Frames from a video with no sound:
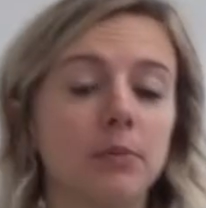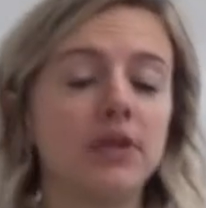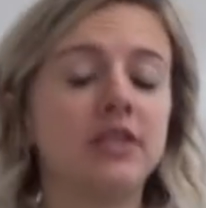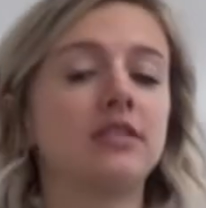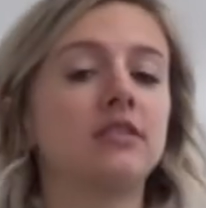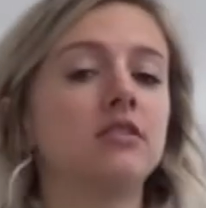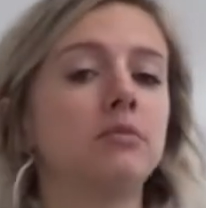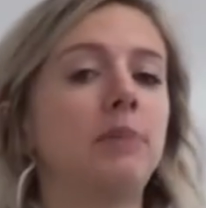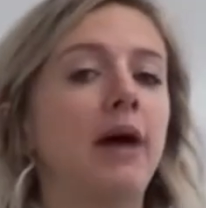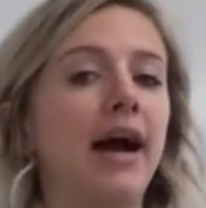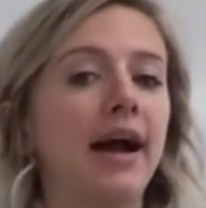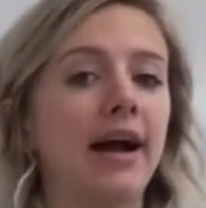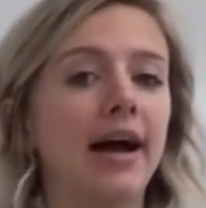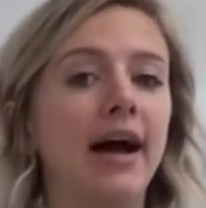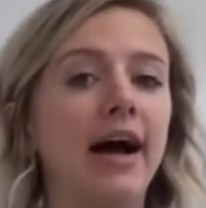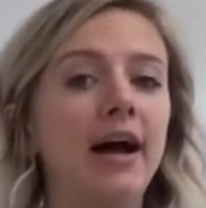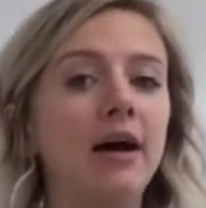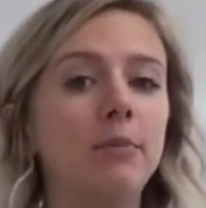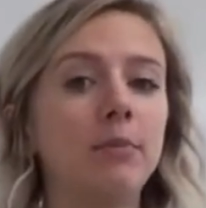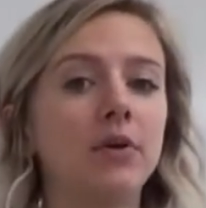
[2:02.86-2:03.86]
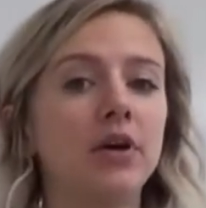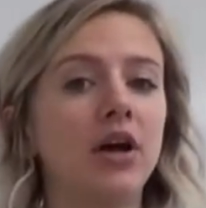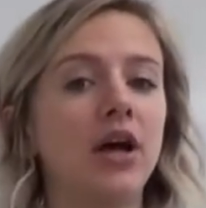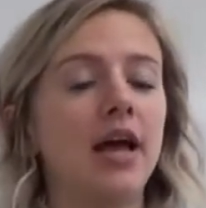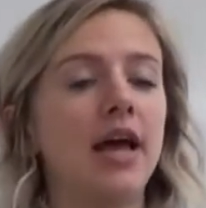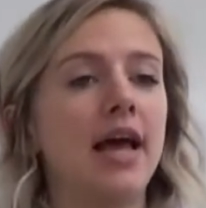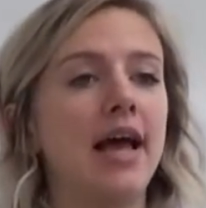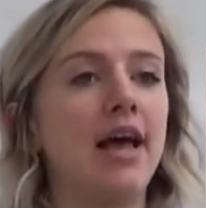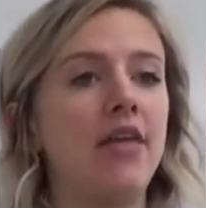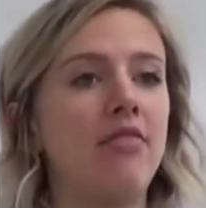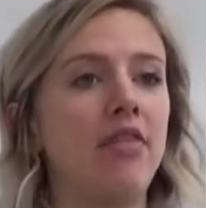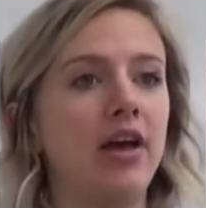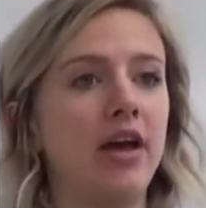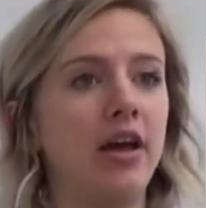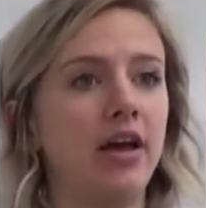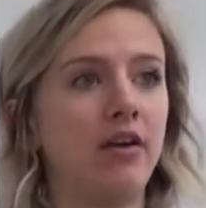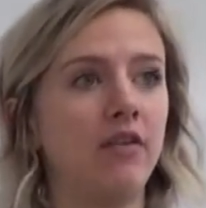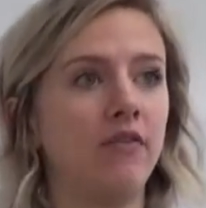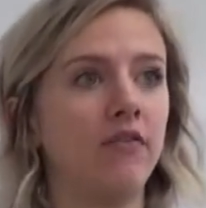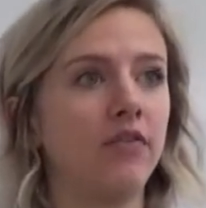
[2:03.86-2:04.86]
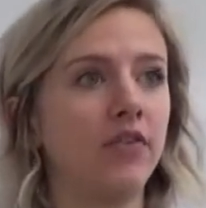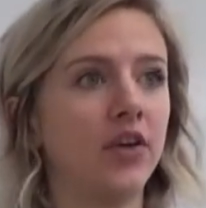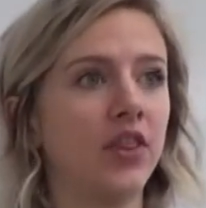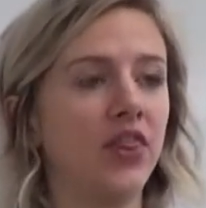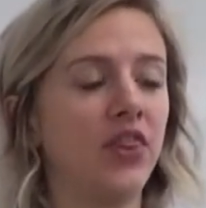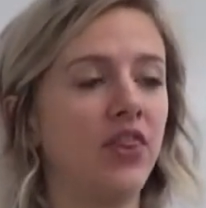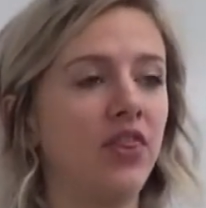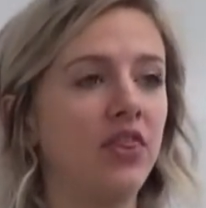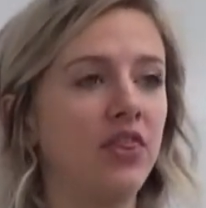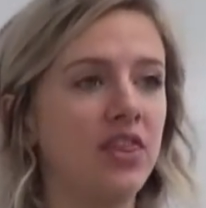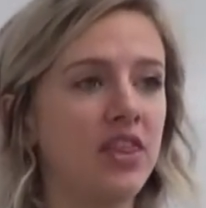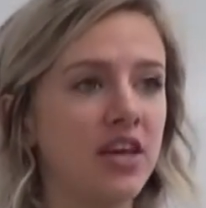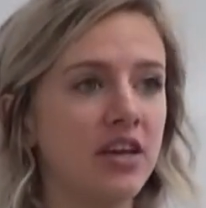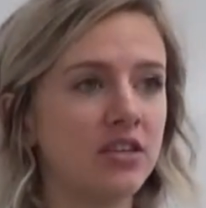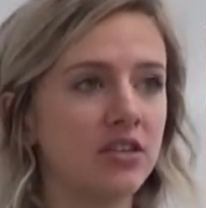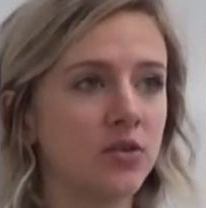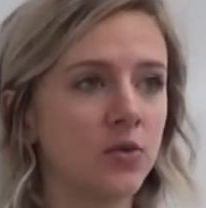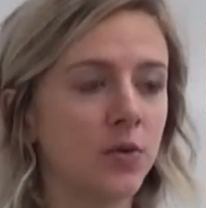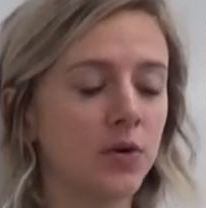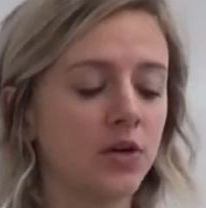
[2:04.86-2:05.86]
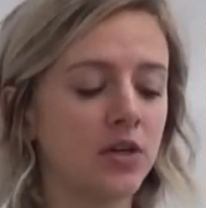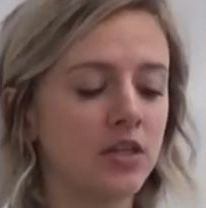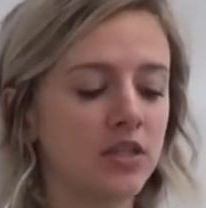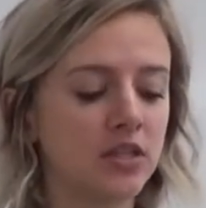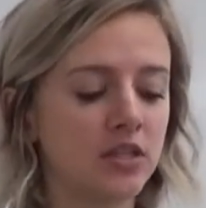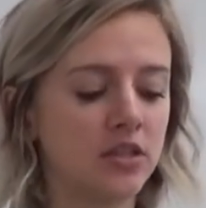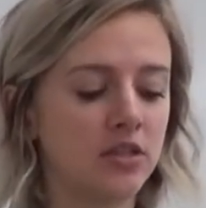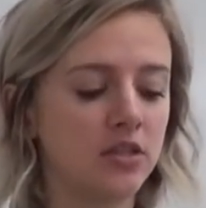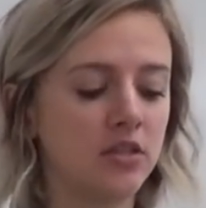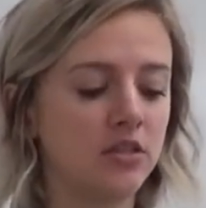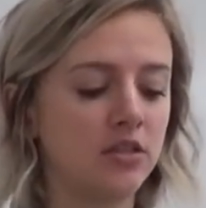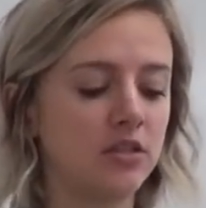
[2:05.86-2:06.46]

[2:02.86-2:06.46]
pieces back up, and then for these rules,